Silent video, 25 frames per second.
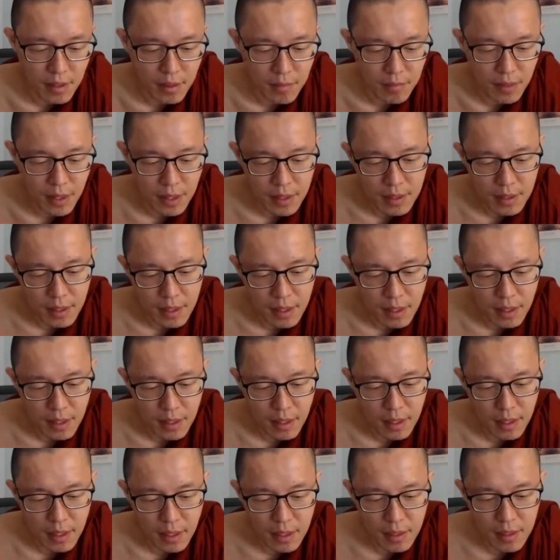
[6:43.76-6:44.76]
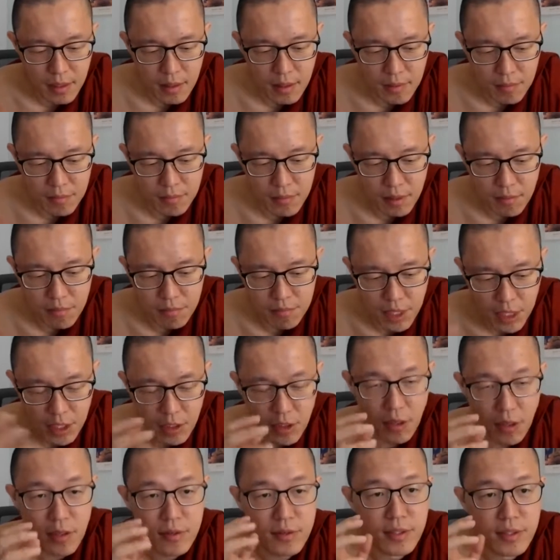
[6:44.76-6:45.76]
But
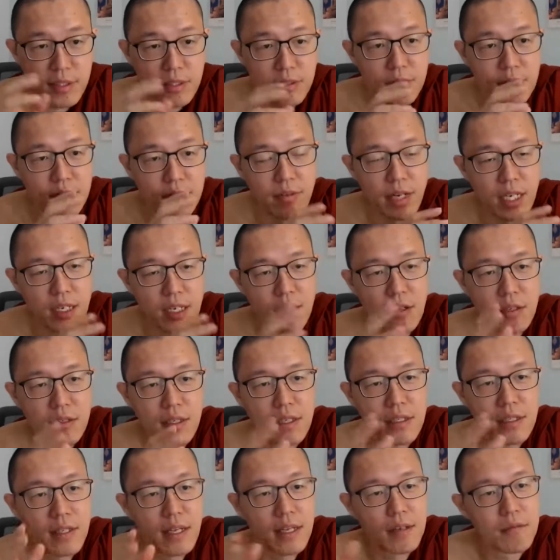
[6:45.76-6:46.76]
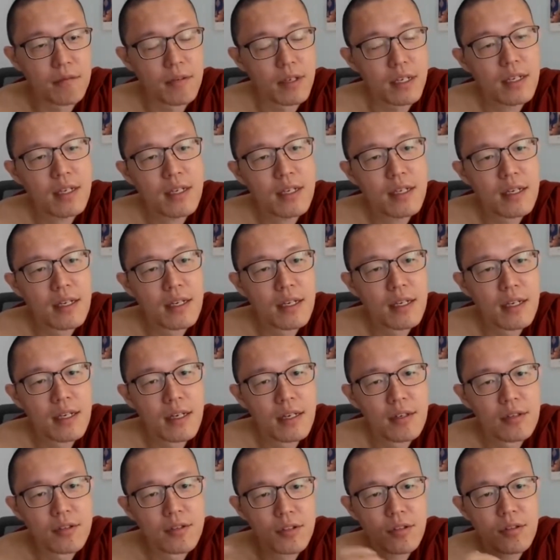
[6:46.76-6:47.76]
because it's recorded that way,
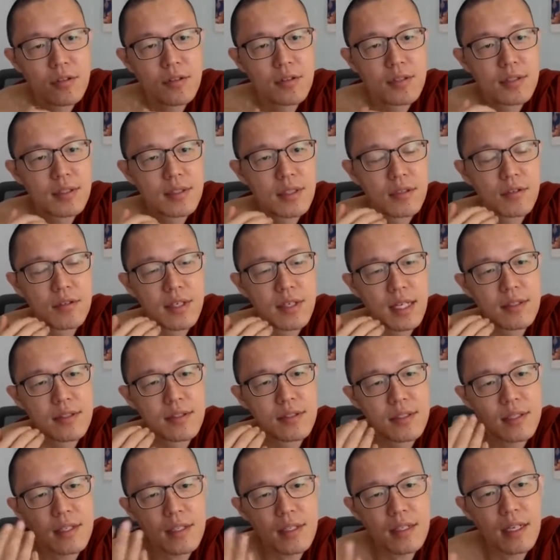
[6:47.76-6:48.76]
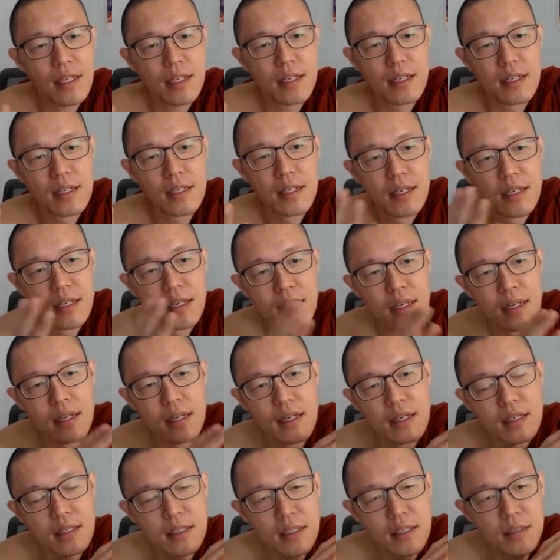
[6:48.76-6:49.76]
so you can see that
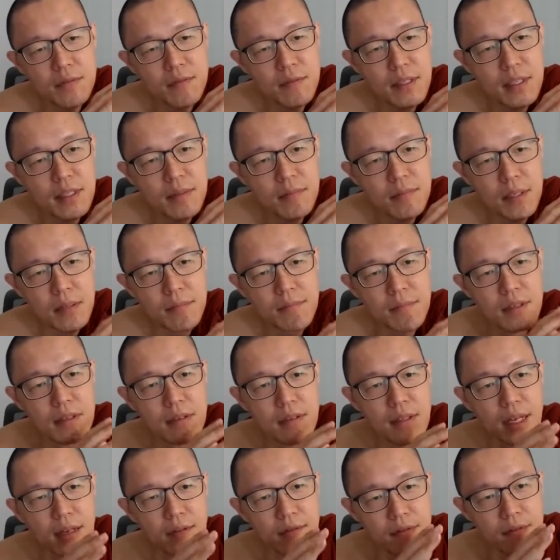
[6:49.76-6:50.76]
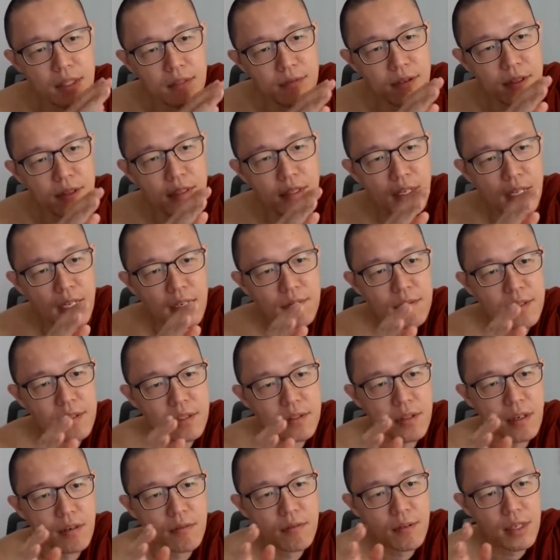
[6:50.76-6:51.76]
different people have different
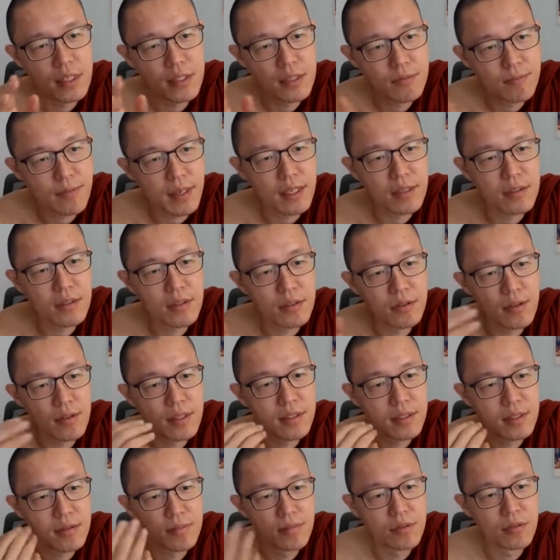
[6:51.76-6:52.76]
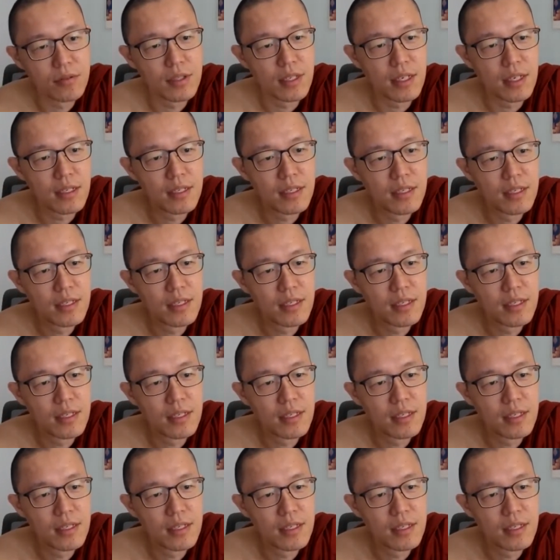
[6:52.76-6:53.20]
levels of respect towards the Buddha.